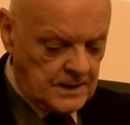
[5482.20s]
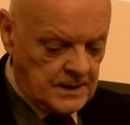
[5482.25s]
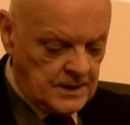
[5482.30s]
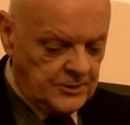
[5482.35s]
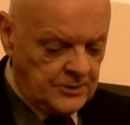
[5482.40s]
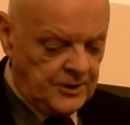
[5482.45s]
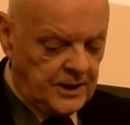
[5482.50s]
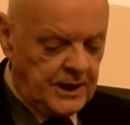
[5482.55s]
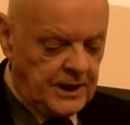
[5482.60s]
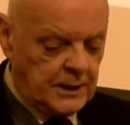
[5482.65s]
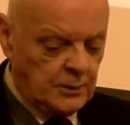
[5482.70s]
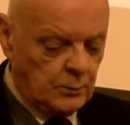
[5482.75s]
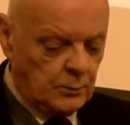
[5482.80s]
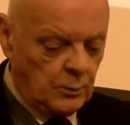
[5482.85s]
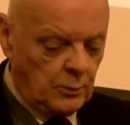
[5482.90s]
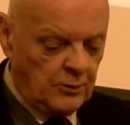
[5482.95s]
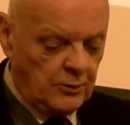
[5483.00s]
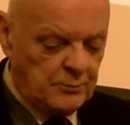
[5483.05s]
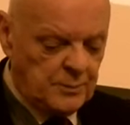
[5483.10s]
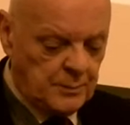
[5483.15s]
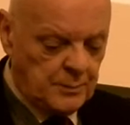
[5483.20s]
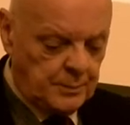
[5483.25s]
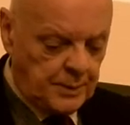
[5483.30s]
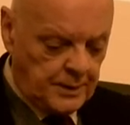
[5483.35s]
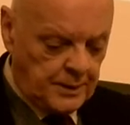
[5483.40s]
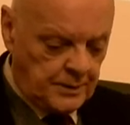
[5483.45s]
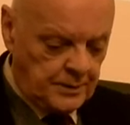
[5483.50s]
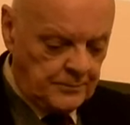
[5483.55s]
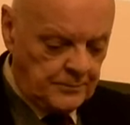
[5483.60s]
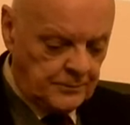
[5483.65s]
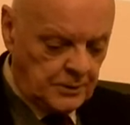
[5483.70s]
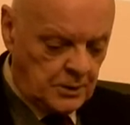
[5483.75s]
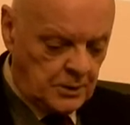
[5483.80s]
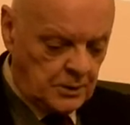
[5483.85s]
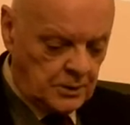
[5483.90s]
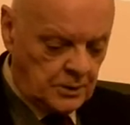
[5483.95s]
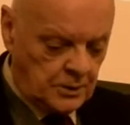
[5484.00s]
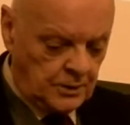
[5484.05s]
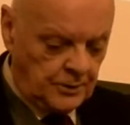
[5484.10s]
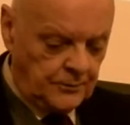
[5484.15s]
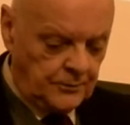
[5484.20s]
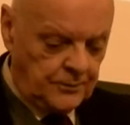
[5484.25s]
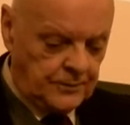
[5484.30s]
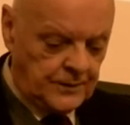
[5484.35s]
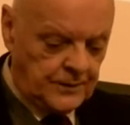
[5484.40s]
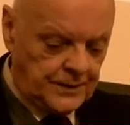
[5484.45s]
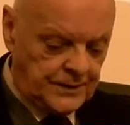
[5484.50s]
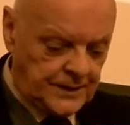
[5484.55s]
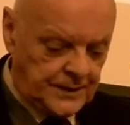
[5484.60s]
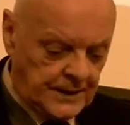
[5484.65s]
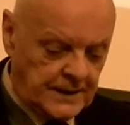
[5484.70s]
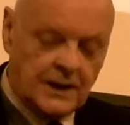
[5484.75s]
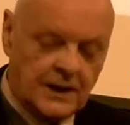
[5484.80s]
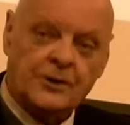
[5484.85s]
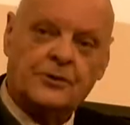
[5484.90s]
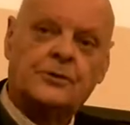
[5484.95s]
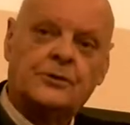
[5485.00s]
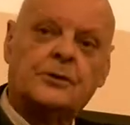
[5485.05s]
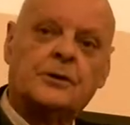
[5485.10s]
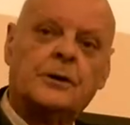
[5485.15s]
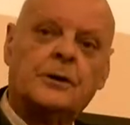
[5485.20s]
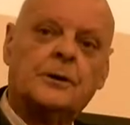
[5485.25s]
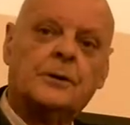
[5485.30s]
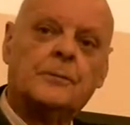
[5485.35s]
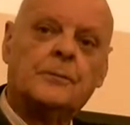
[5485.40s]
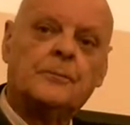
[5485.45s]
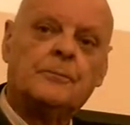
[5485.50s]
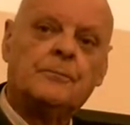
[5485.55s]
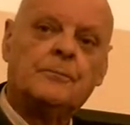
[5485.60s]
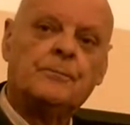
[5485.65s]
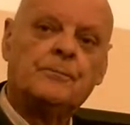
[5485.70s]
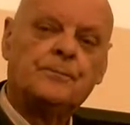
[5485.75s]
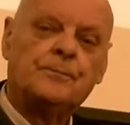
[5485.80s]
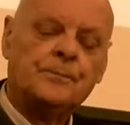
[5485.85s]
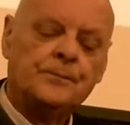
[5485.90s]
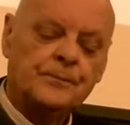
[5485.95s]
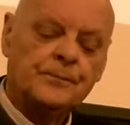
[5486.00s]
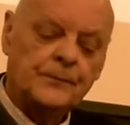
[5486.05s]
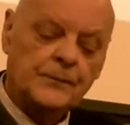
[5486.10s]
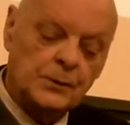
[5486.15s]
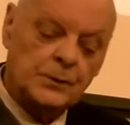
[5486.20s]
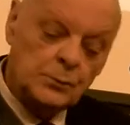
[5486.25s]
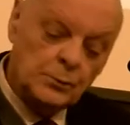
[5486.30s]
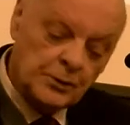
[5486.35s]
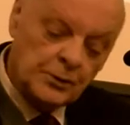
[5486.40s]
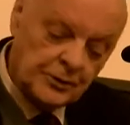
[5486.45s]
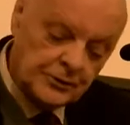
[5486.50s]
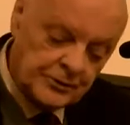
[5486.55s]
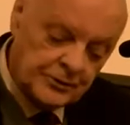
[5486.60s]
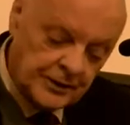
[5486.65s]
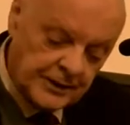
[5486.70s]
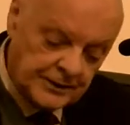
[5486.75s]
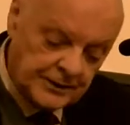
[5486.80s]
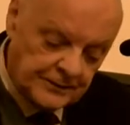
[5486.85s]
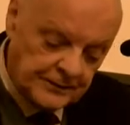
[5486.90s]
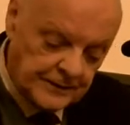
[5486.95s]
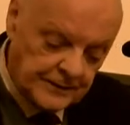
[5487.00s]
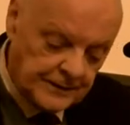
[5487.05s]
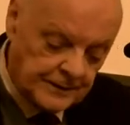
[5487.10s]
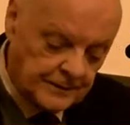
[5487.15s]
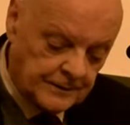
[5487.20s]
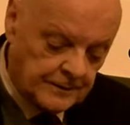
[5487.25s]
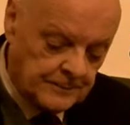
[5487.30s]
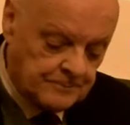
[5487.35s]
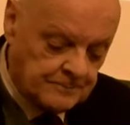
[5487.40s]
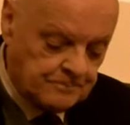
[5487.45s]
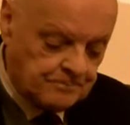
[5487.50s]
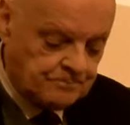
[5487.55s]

Ezekiel was prepared of God for the task. You know what it says there?